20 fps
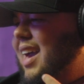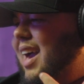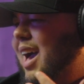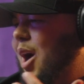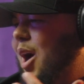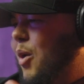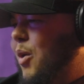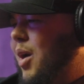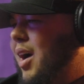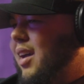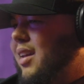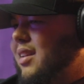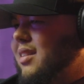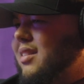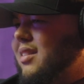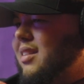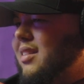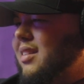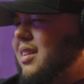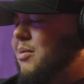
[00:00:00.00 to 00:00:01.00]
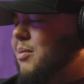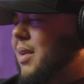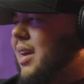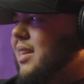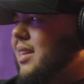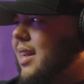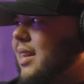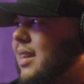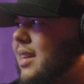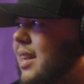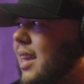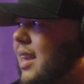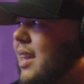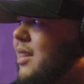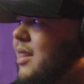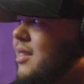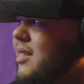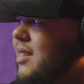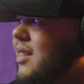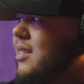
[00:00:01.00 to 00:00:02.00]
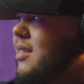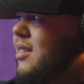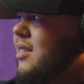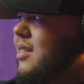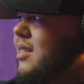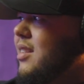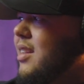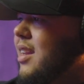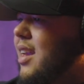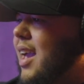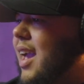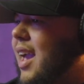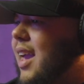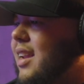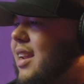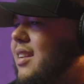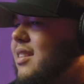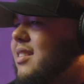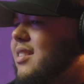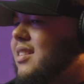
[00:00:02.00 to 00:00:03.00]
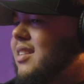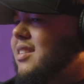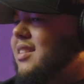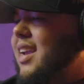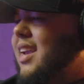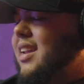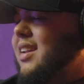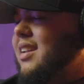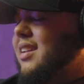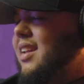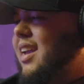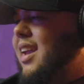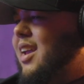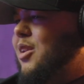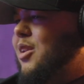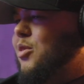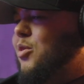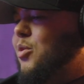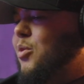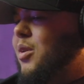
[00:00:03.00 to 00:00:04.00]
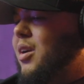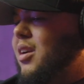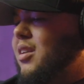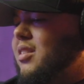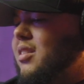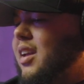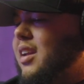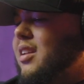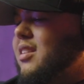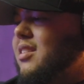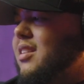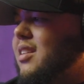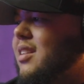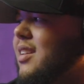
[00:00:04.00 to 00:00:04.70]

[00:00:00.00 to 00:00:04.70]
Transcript: how I live my day-to-day in a sense, and it's the day-to-day to where it's, like,